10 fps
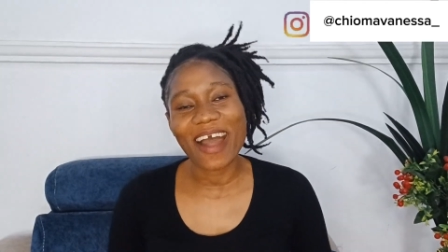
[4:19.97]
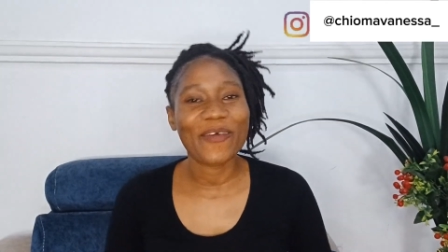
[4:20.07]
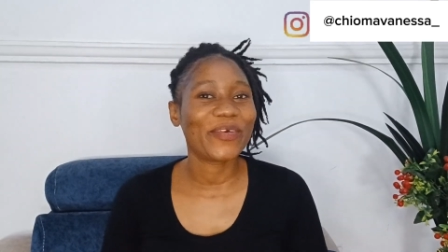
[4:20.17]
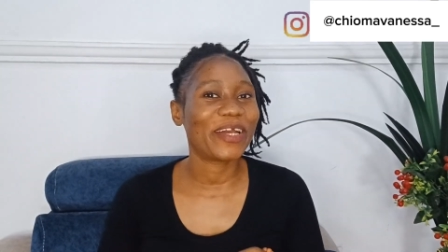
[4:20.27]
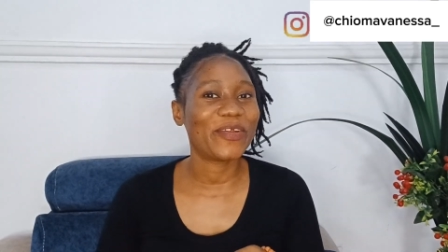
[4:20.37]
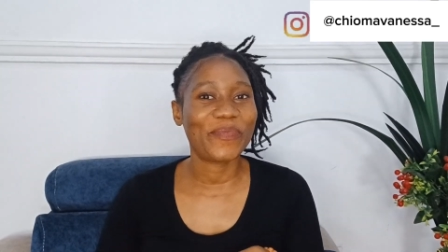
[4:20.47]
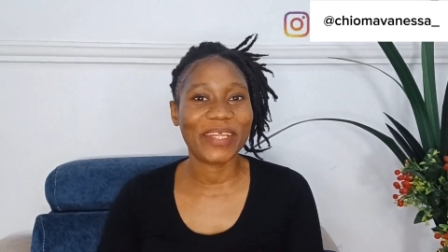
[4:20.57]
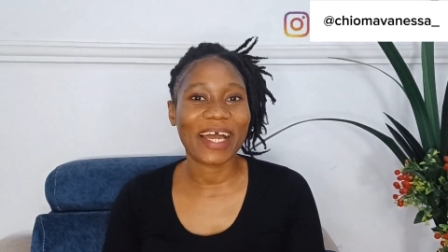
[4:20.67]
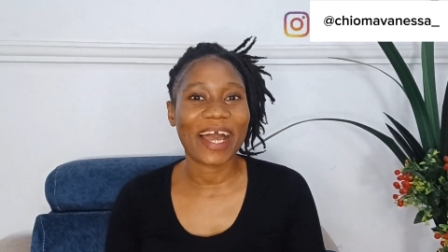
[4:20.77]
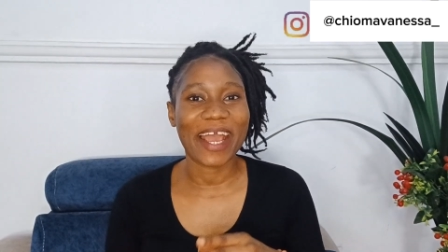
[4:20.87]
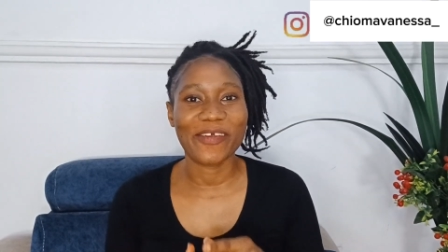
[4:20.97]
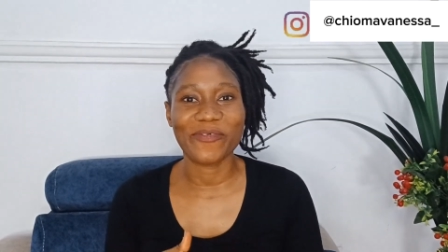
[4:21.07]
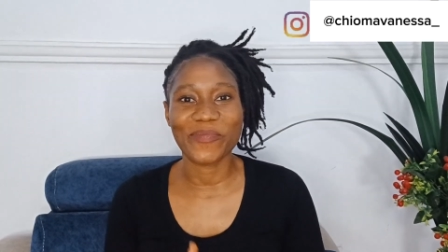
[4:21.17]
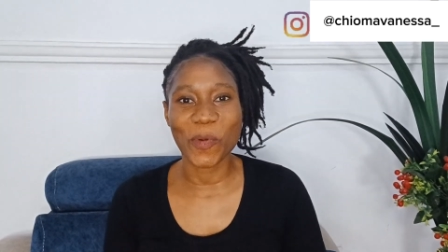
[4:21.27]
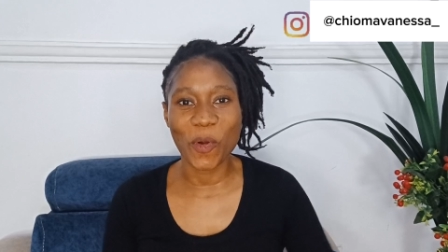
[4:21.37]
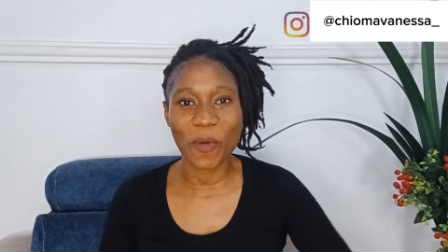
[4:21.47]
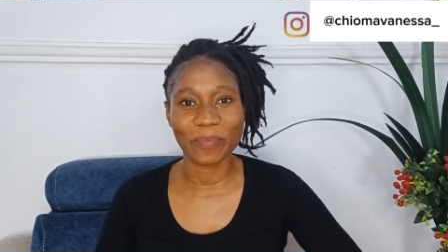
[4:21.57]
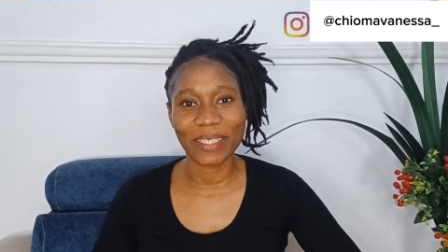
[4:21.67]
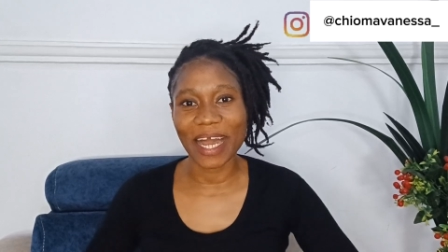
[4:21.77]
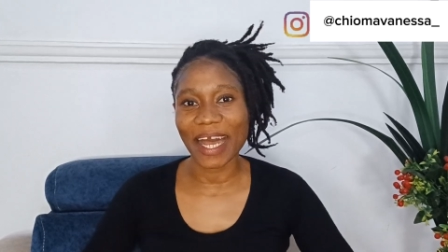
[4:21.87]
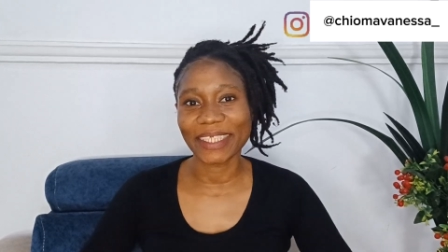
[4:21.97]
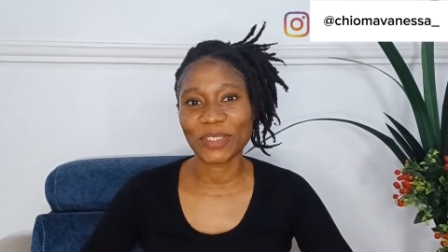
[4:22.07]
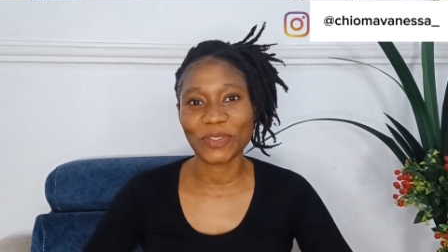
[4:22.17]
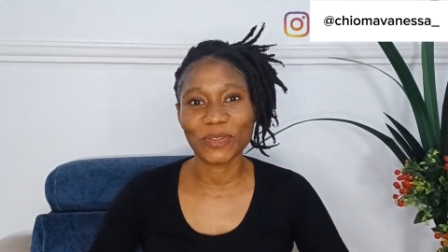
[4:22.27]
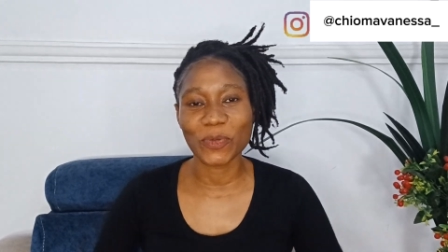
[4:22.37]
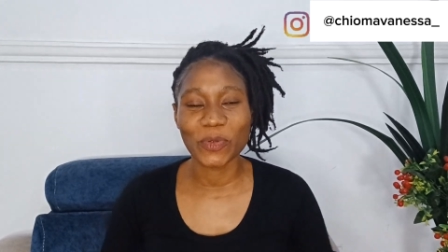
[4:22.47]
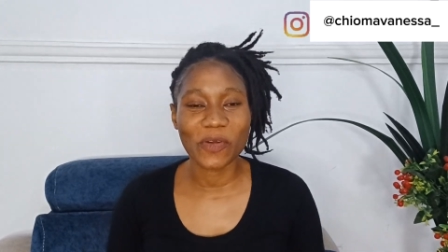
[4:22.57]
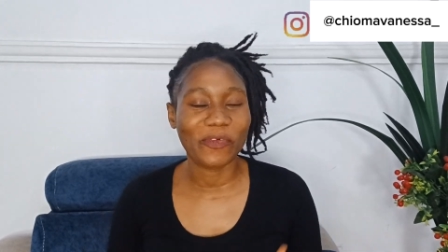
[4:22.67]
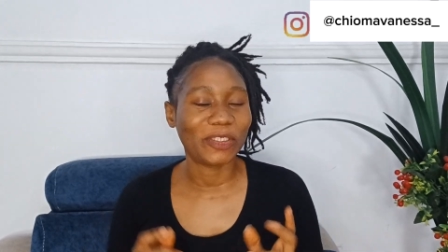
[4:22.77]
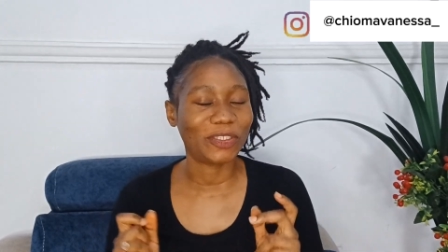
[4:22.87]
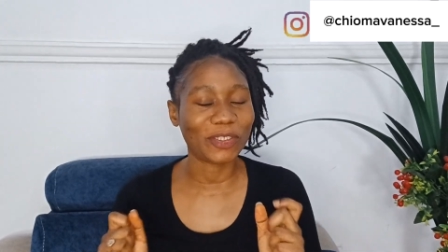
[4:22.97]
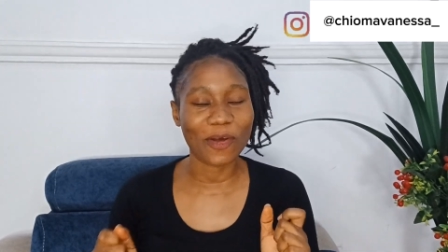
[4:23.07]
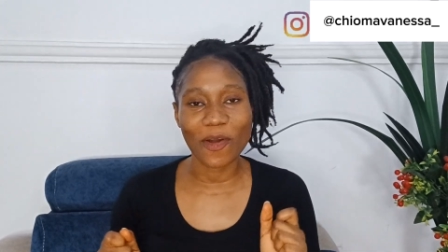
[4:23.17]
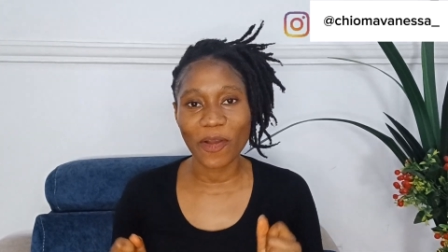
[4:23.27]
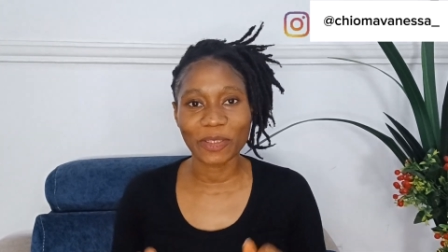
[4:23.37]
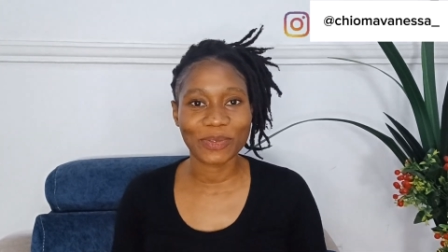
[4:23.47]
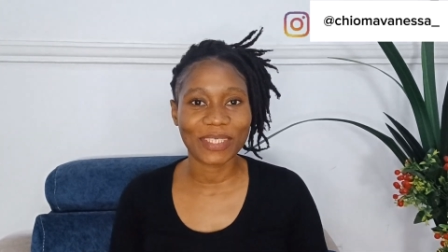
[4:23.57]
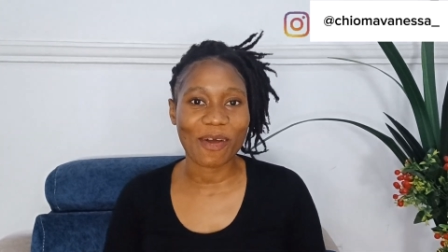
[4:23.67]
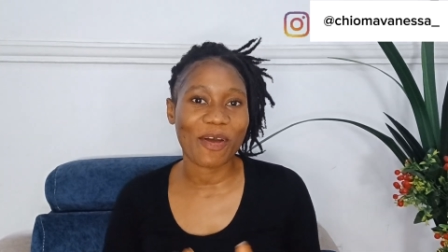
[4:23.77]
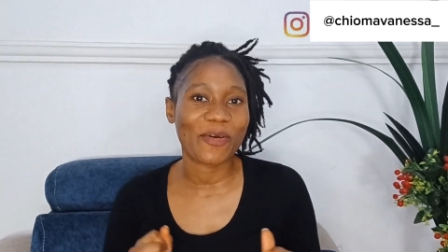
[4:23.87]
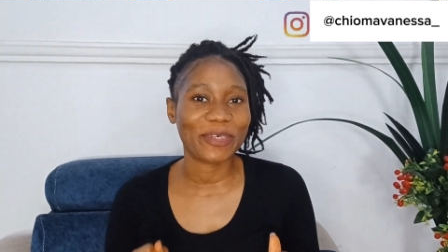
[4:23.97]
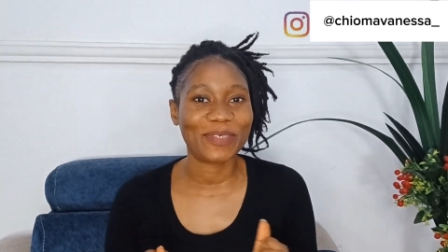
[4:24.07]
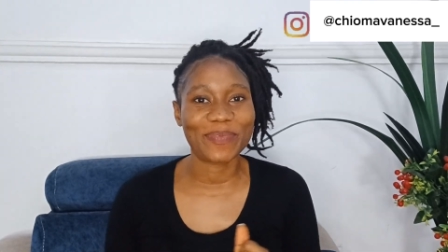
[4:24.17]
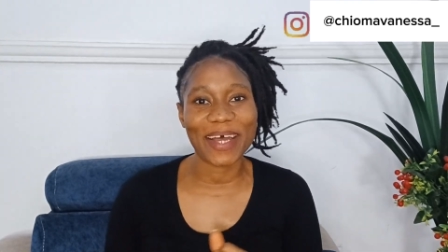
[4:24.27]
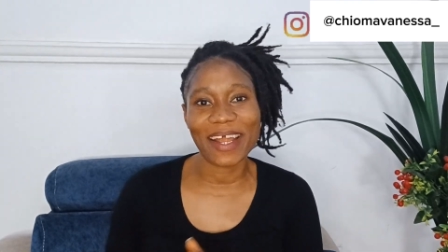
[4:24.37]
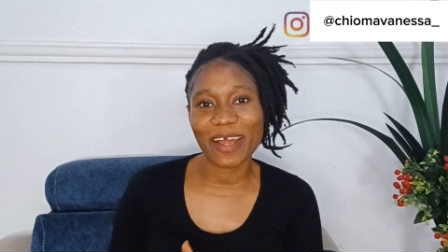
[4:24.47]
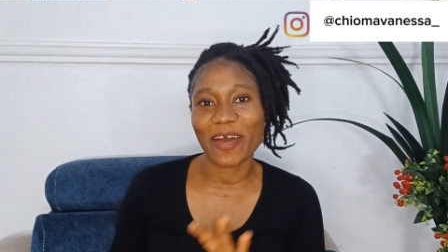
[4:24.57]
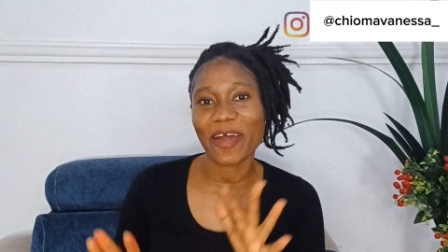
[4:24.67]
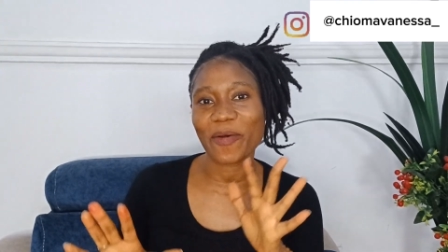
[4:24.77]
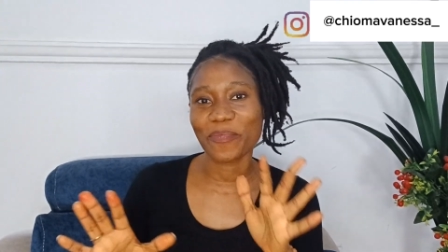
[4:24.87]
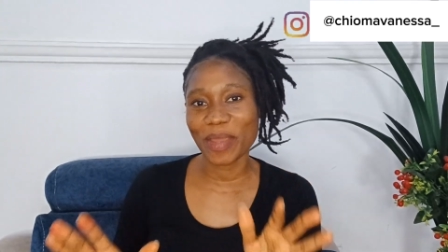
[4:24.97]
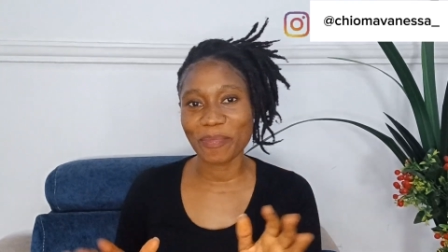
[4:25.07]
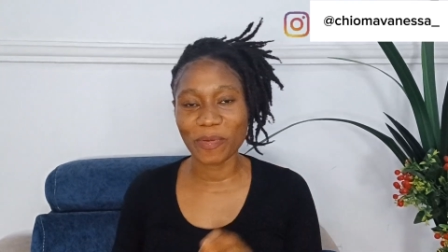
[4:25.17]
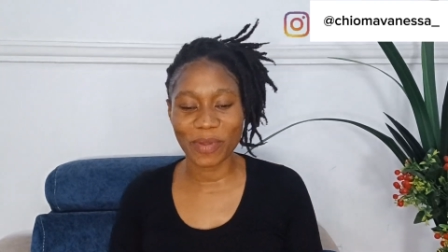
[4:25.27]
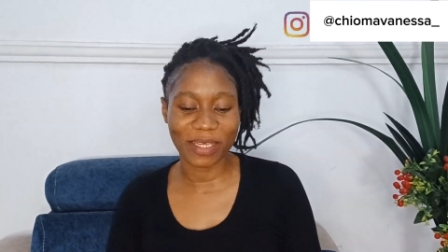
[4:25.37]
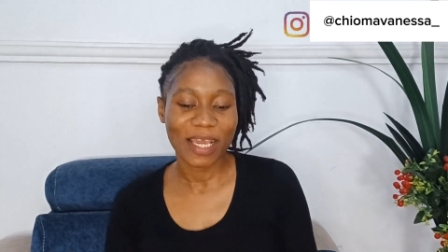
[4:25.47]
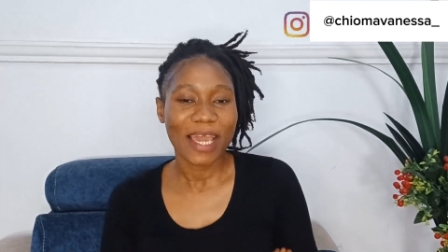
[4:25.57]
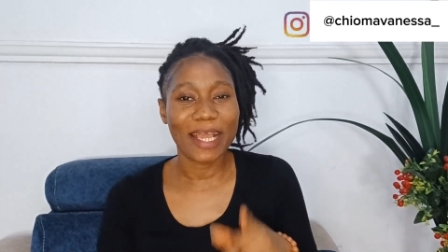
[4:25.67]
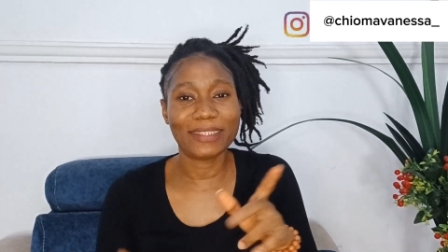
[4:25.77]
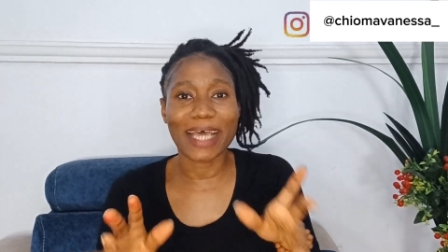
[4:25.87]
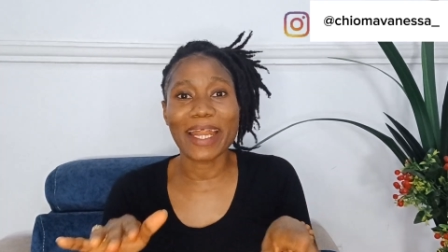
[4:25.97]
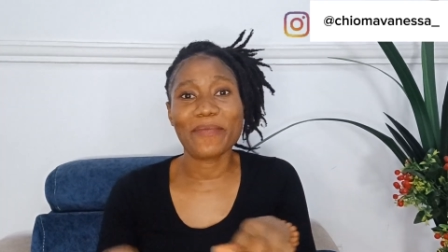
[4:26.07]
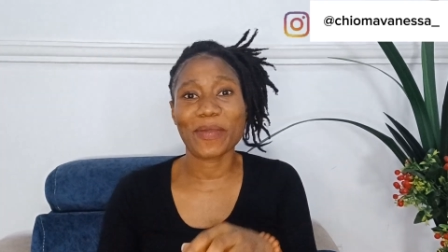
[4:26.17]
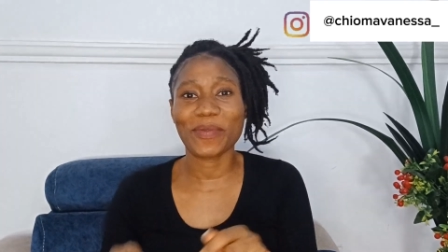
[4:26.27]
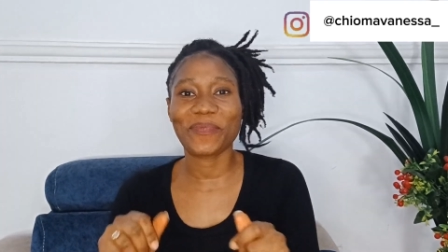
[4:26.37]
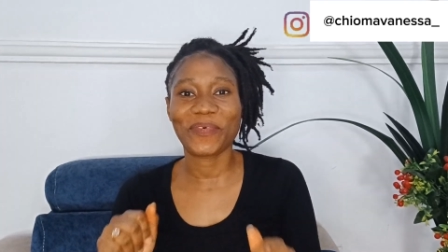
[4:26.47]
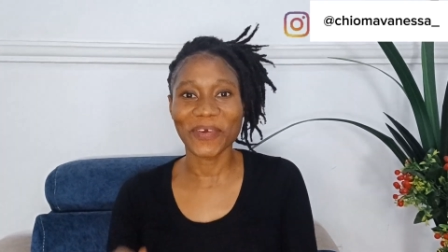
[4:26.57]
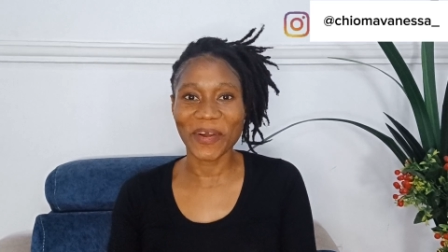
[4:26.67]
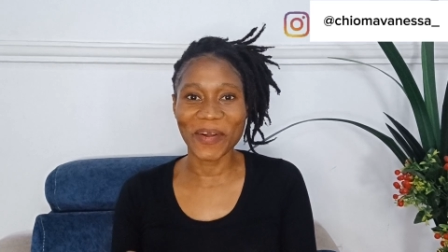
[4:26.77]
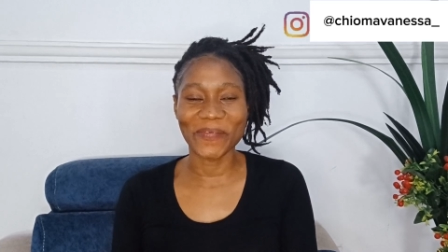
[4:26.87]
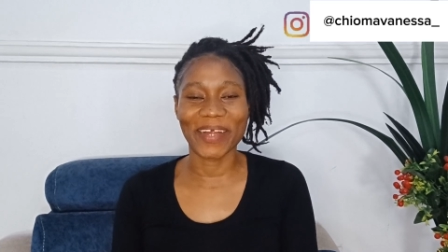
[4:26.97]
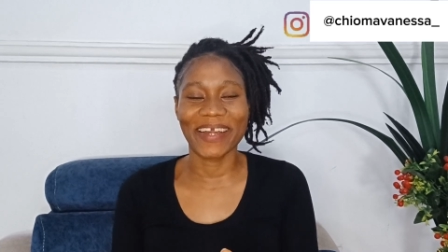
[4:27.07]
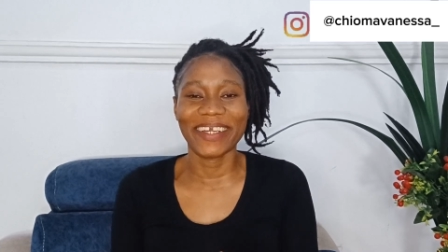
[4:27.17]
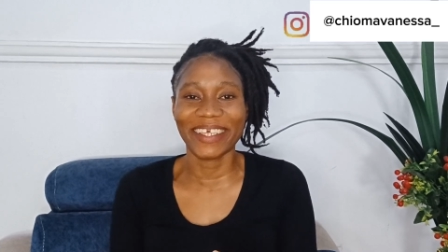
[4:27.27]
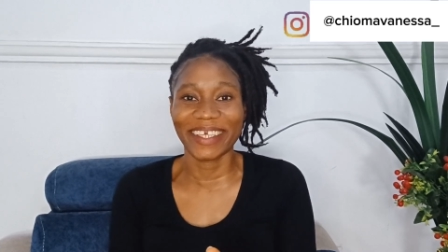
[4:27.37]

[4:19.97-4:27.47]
we're going to be that kind of mom that we'll go for jogs with our husband and our baby inside a baby prom. Like,